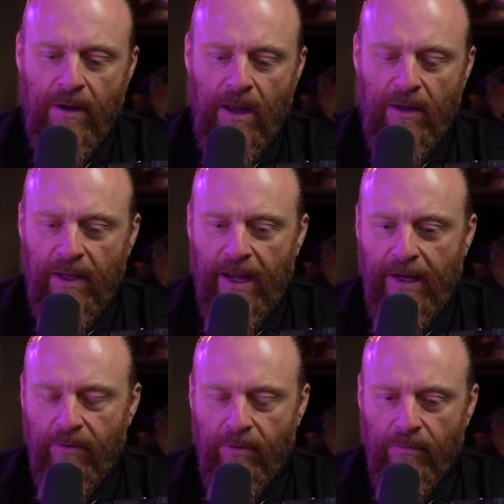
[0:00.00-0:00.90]
a
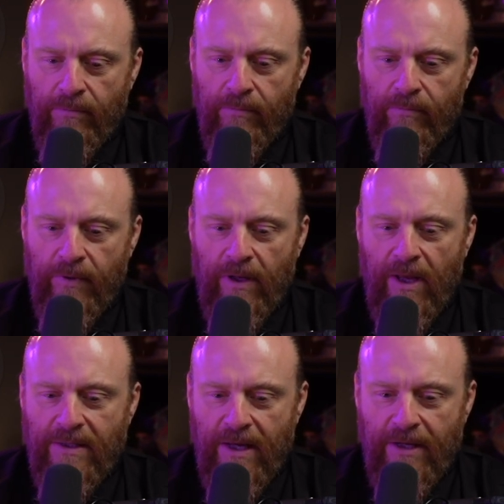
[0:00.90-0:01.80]
later
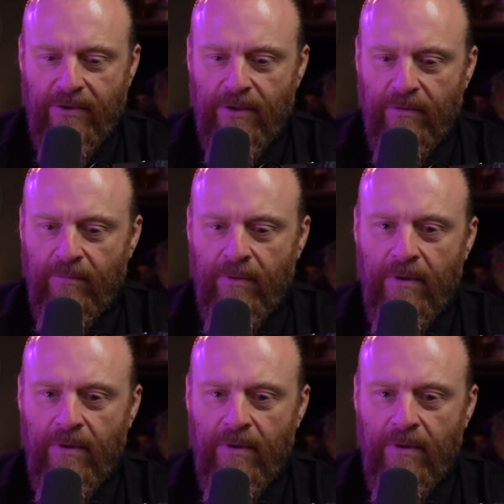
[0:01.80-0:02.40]
realization.